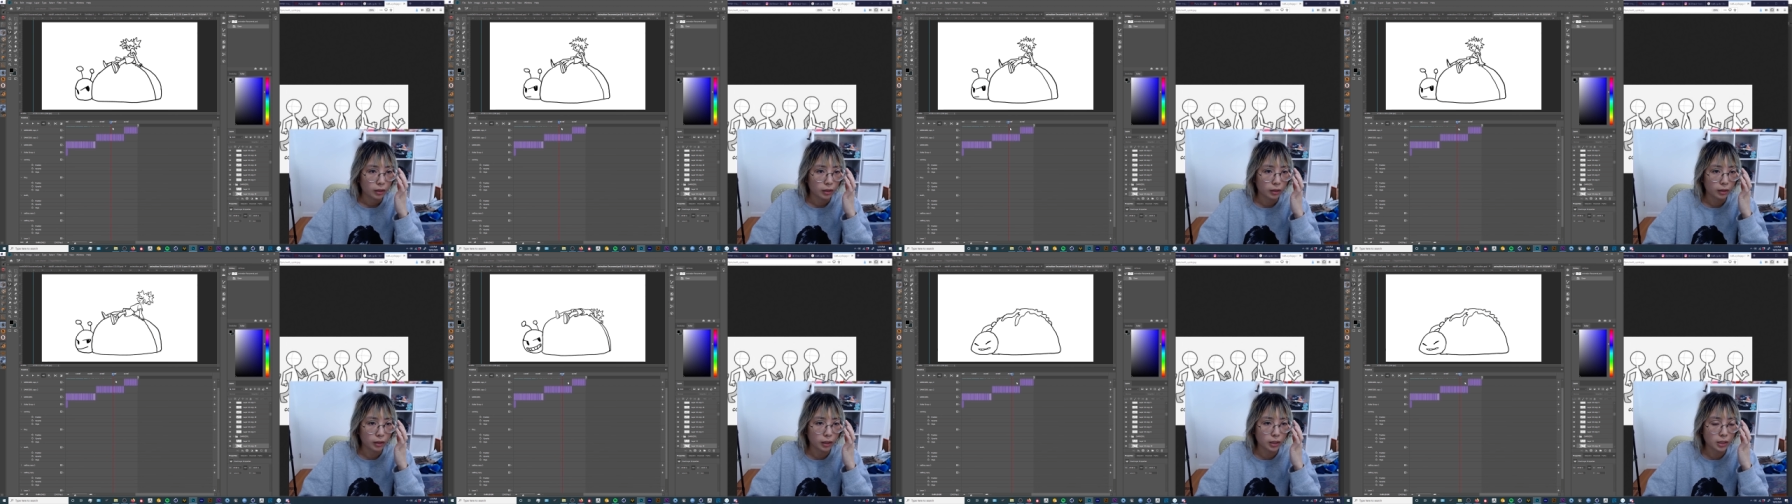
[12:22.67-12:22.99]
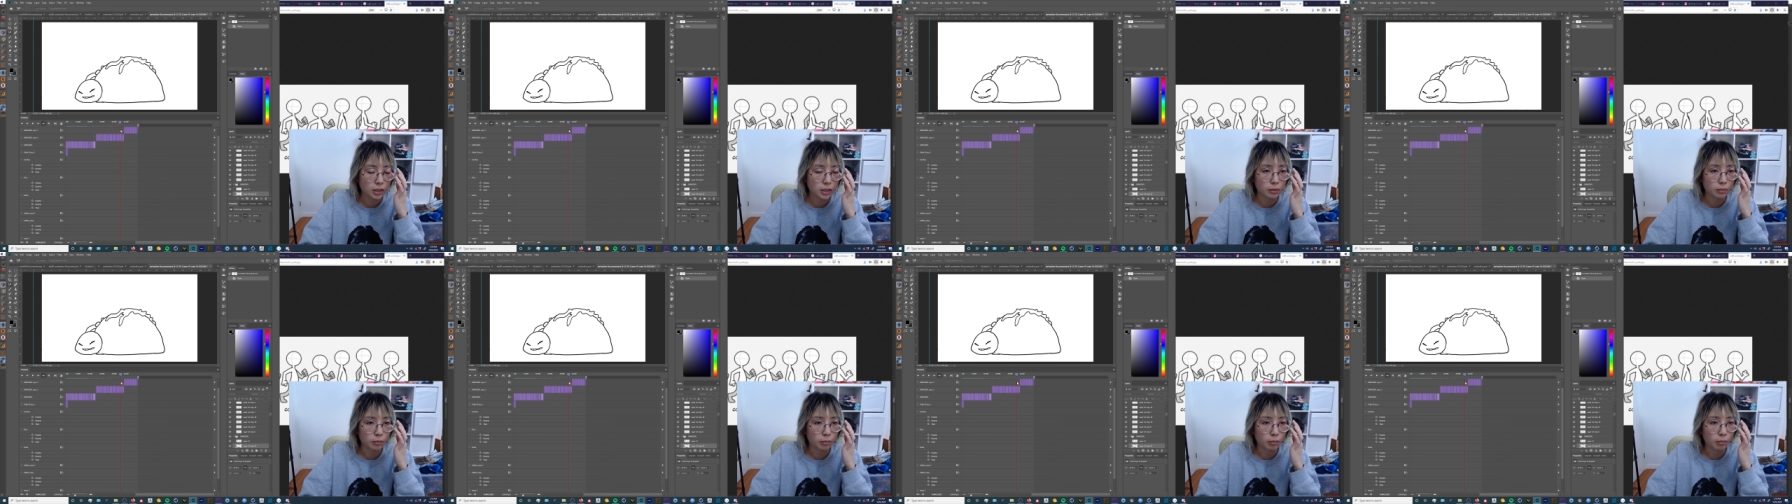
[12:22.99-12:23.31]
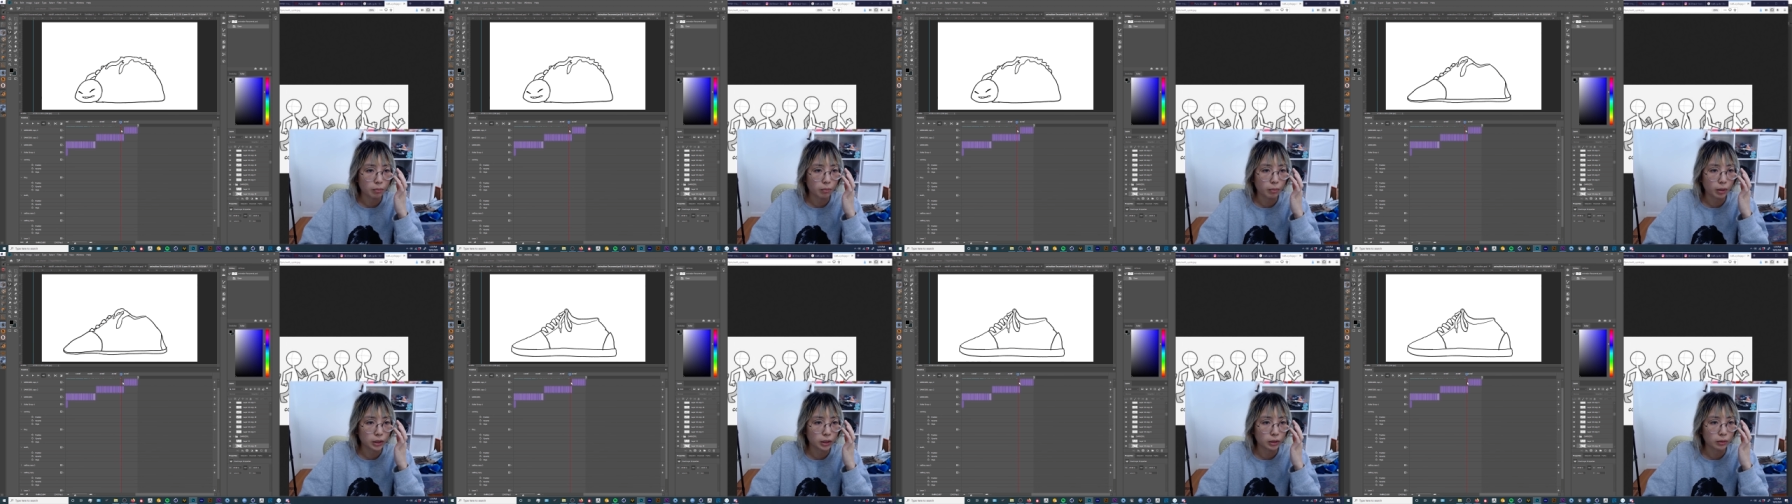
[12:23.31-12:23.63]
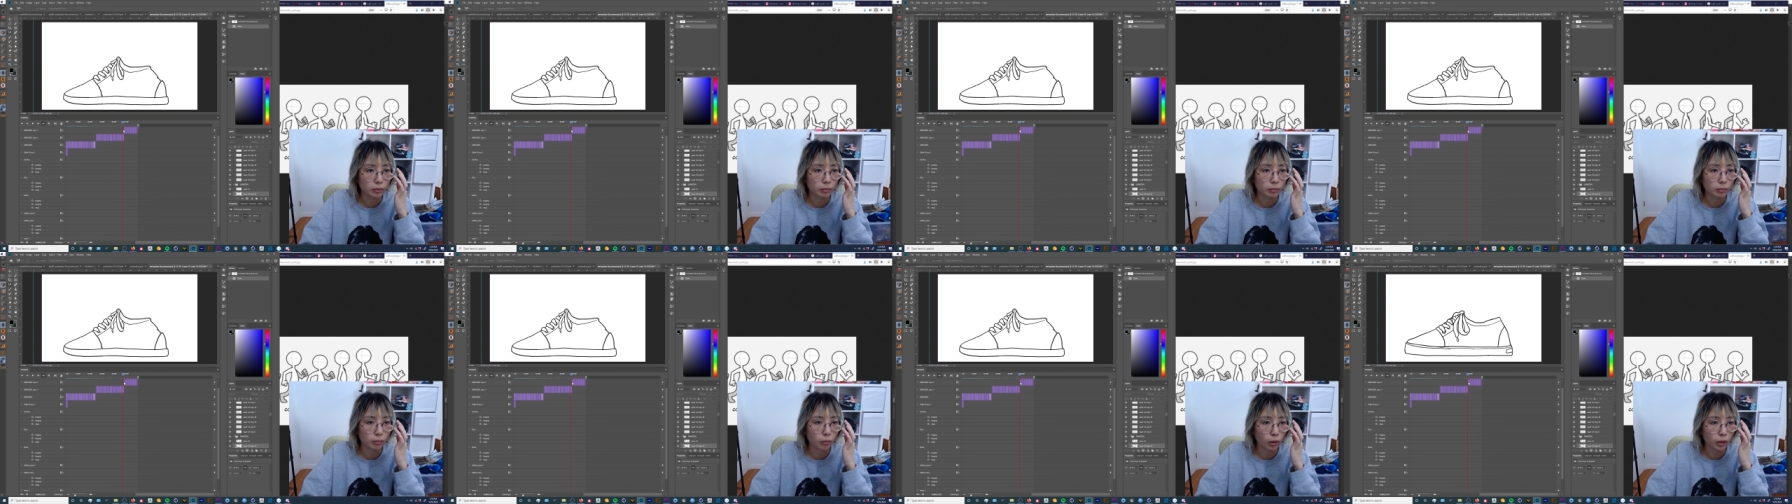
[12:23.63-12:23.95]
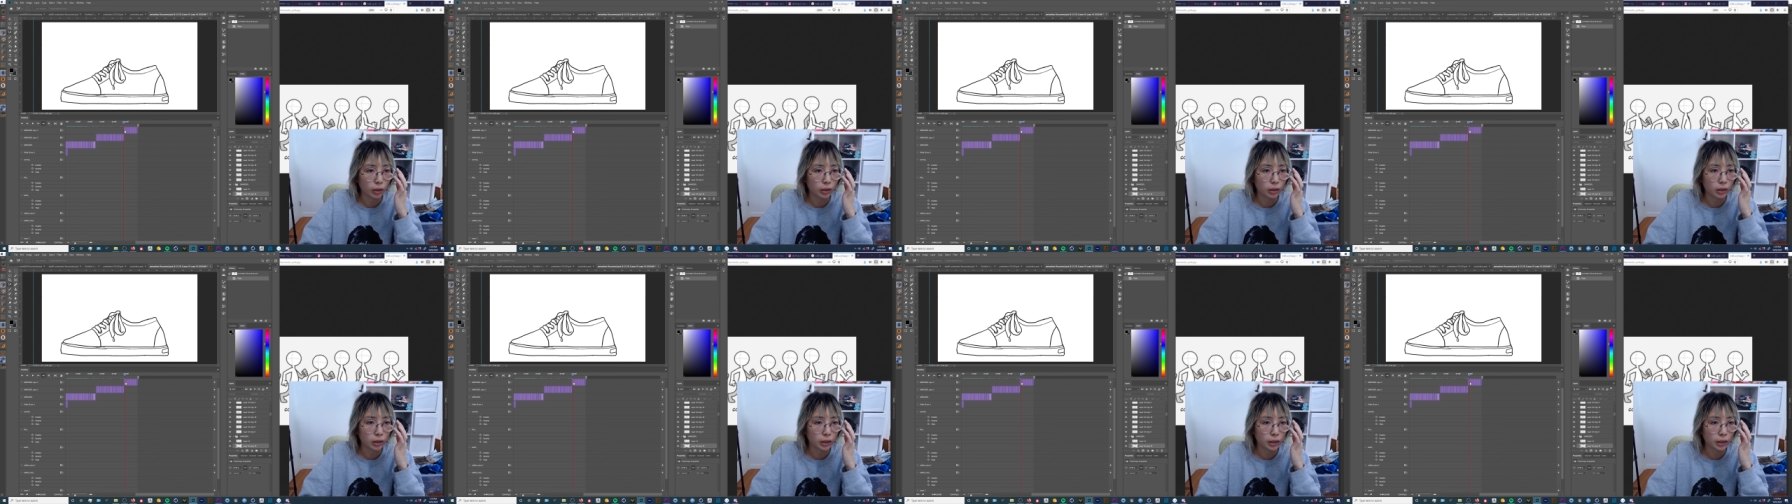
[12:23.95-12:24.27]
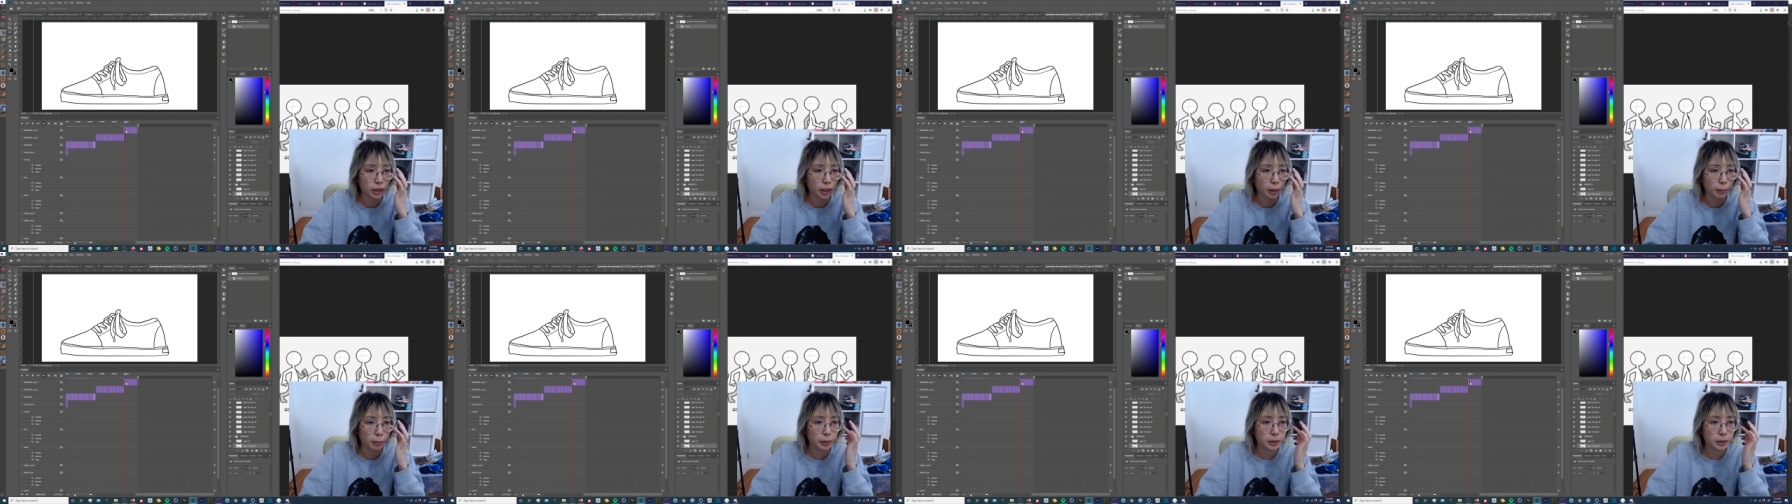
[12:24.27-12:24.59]
This is much more
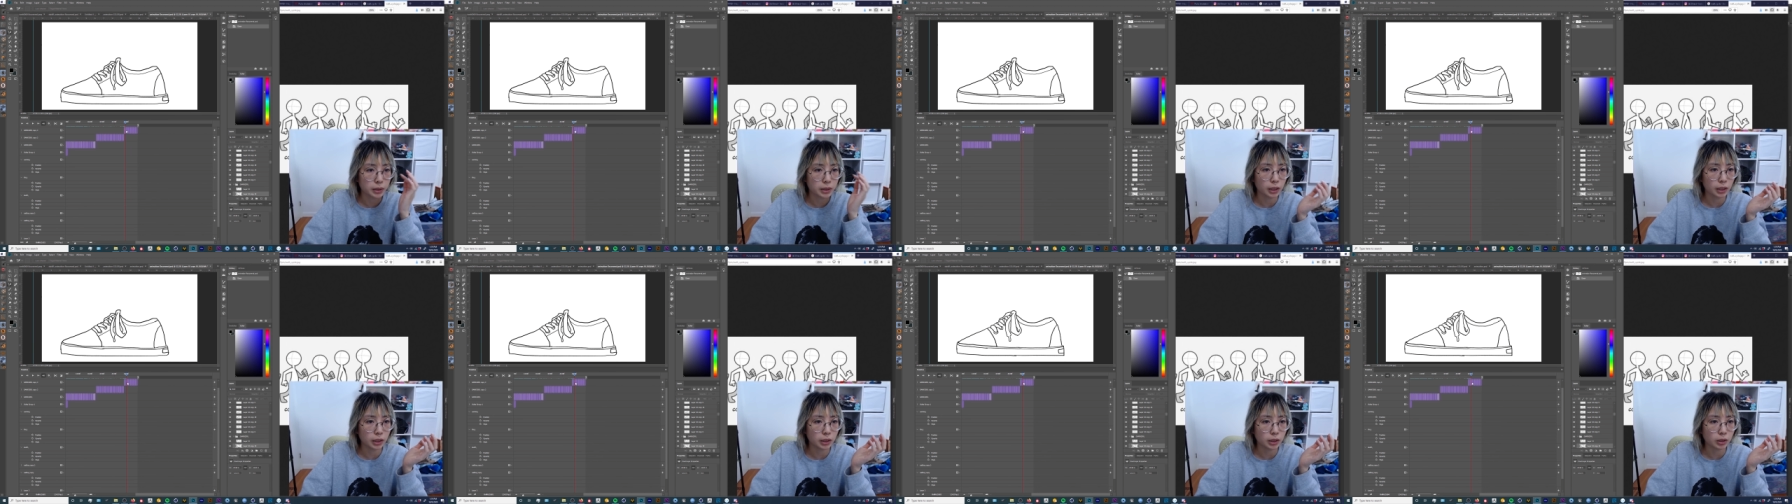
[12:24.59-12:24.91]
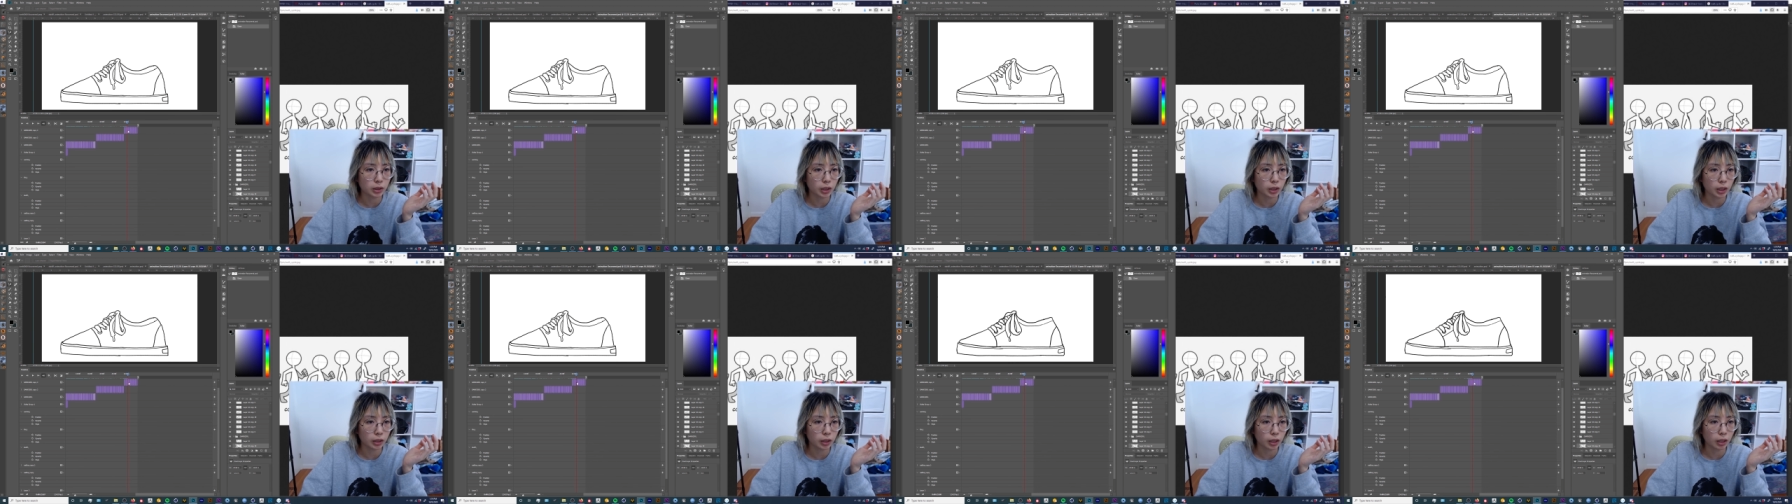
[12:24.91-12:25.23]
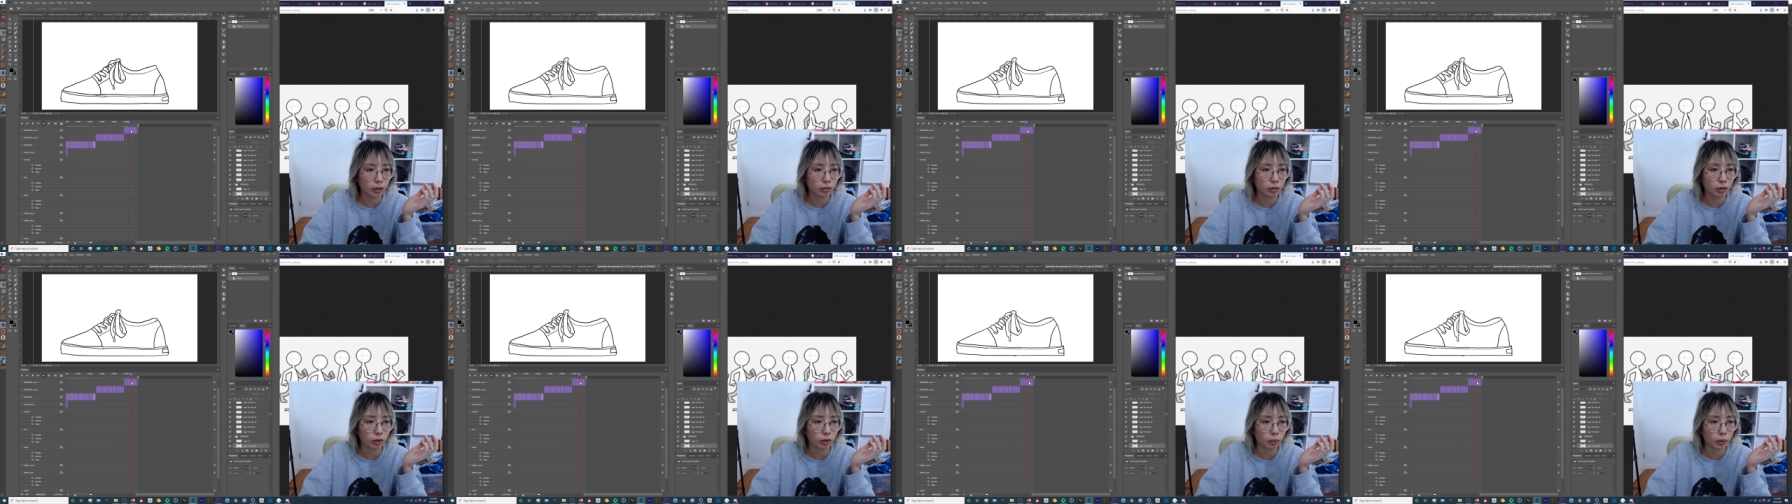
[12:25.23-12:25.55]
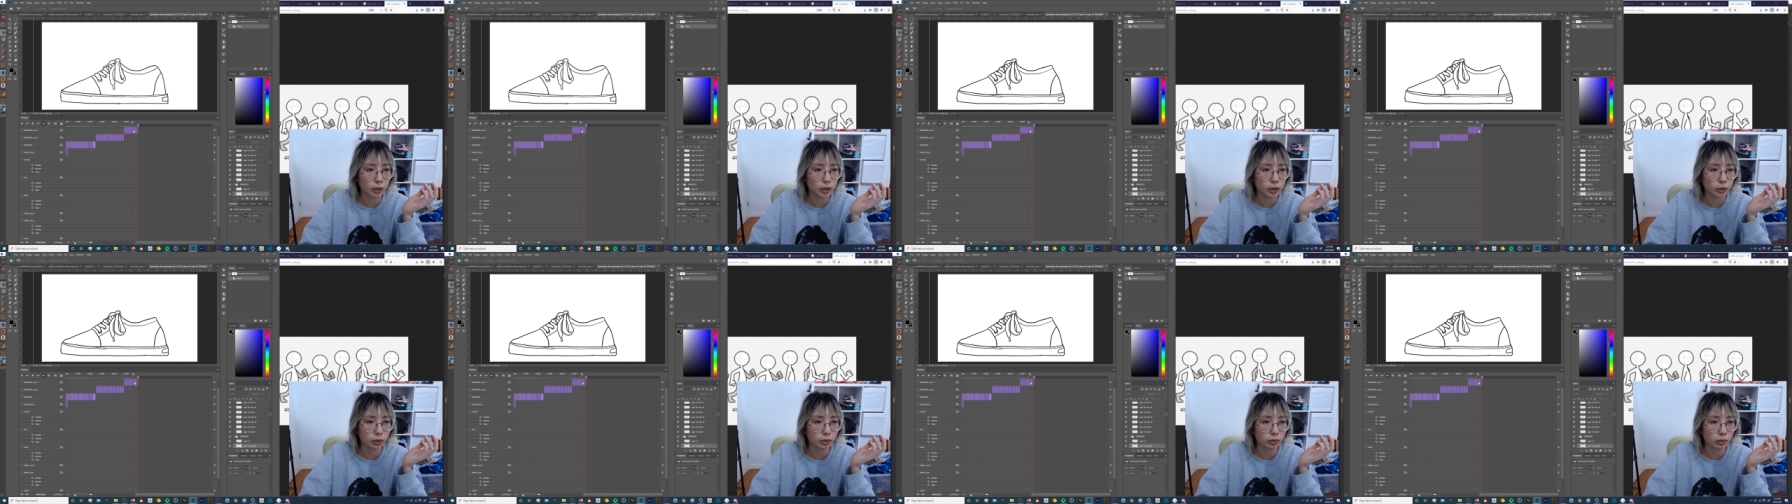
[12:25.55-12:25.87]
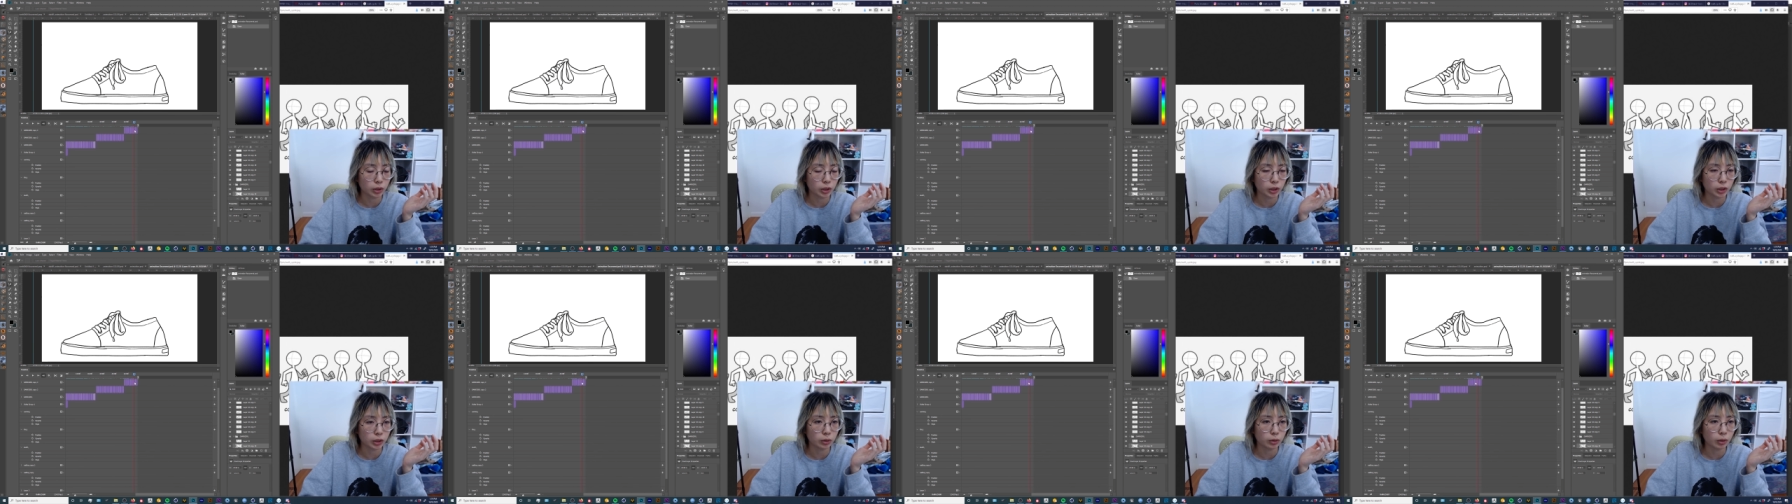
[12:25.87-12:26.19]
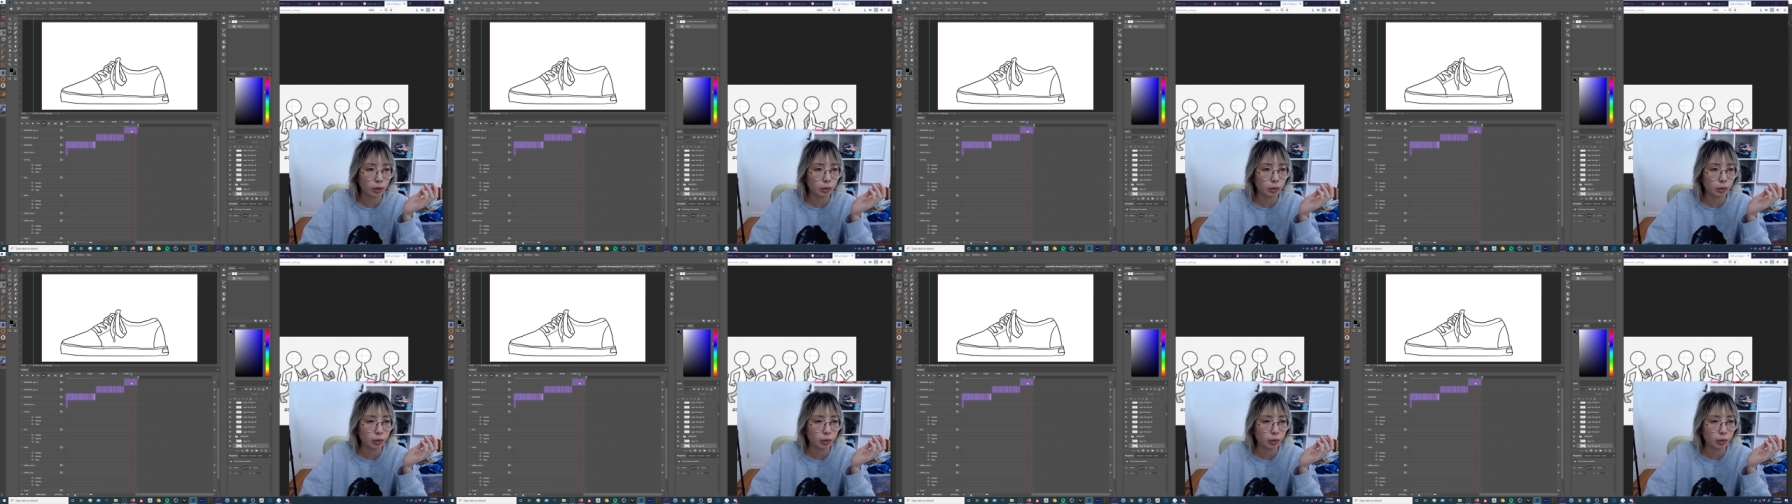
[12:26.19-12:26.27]
cleaned up, but see, this is like kind of the original shoe.